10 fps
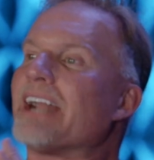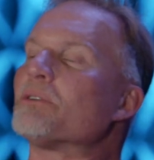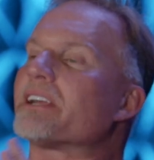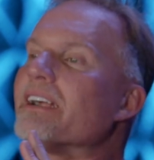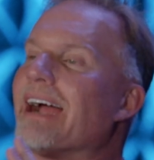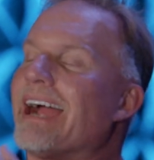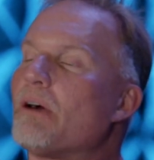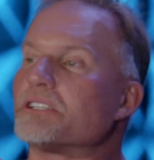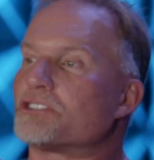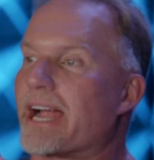I don't care
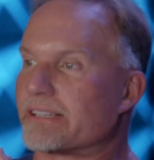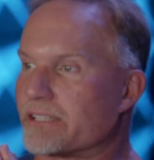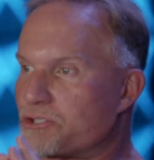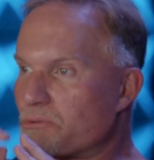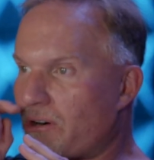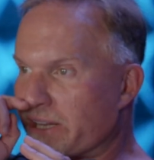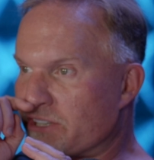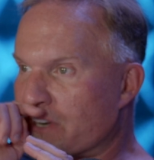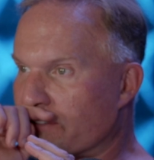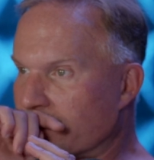how attracted you are to
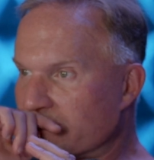each other.